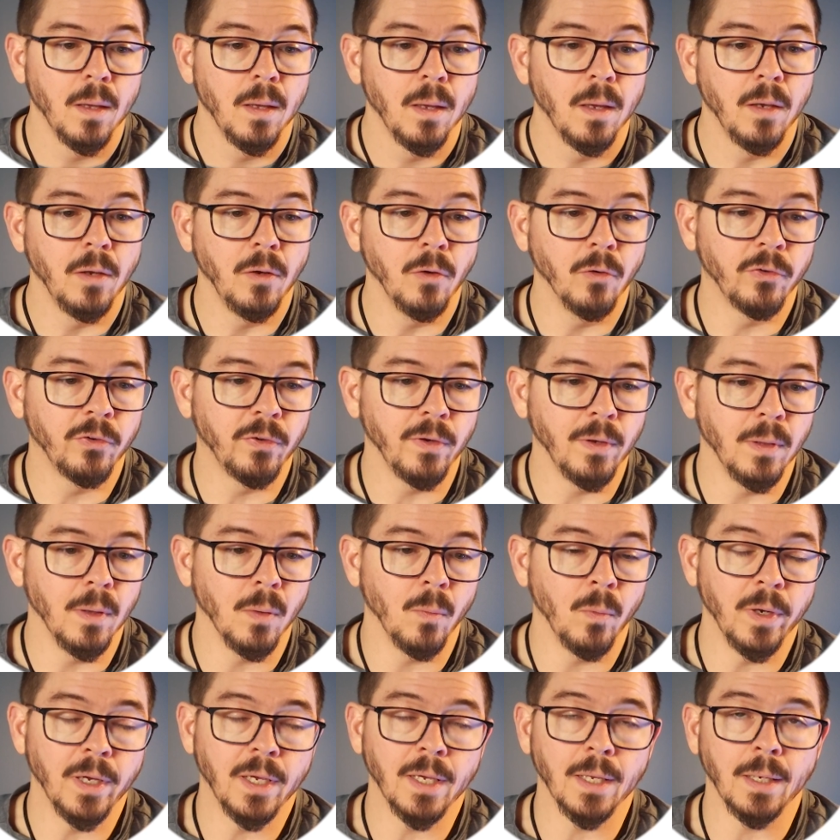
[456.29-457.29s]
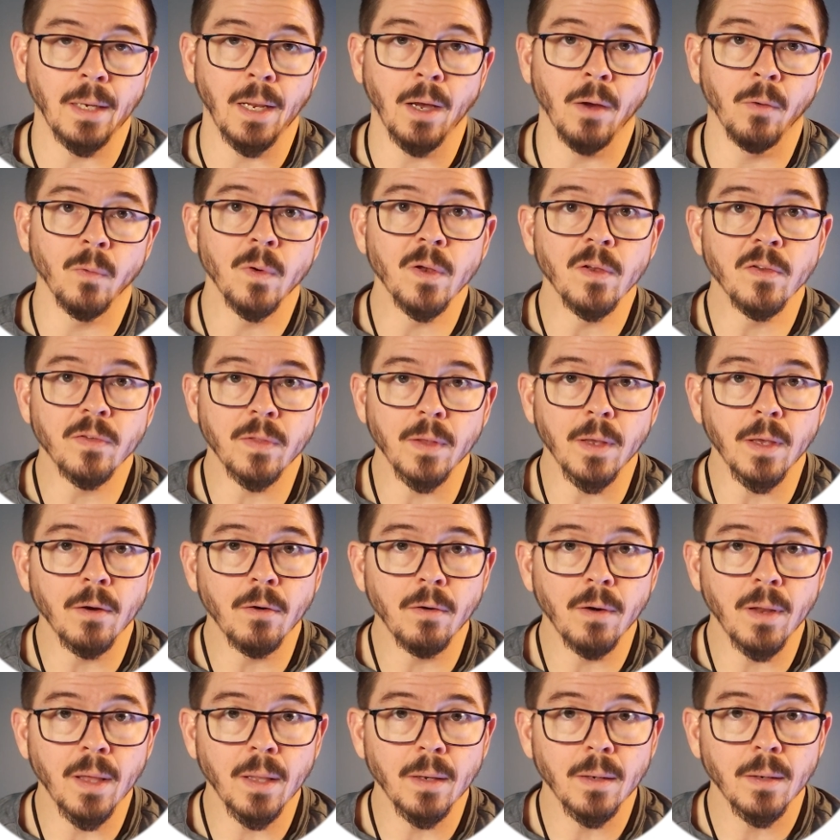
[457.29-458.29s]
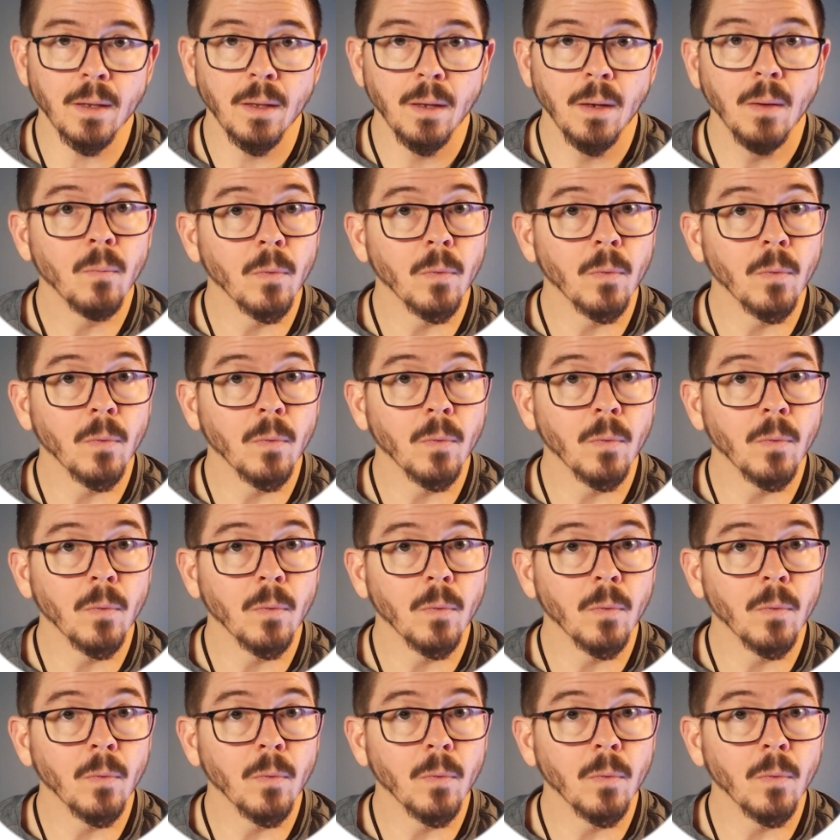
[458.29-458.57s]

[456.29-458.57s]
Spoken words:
And you'll see that we can now reach the internet.